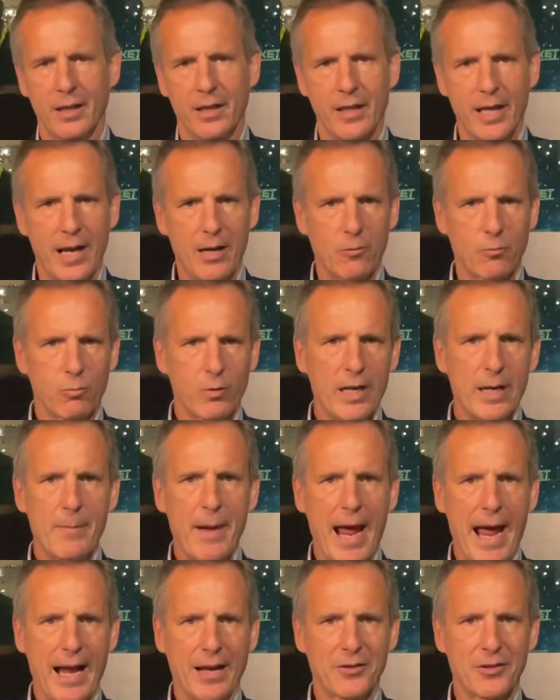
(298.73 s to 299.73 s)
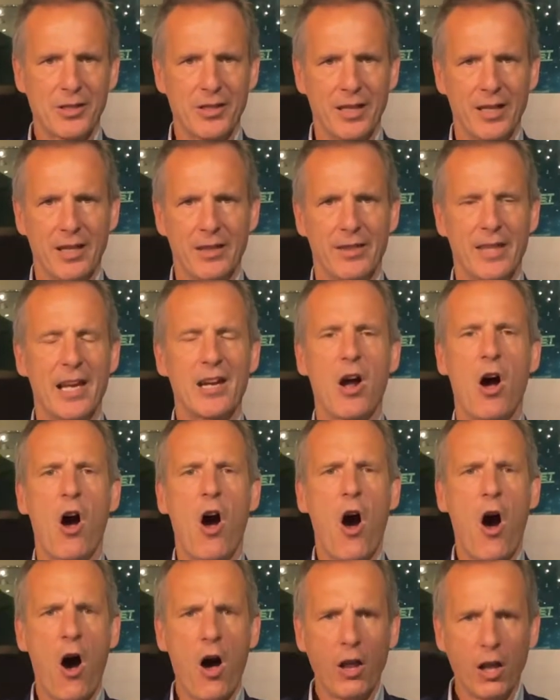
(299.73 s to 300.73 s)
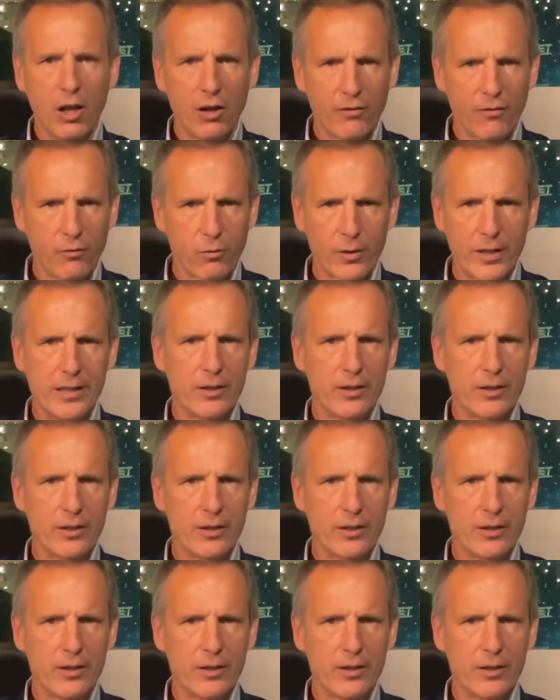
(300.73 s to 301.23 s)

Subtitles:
than Remax, than all of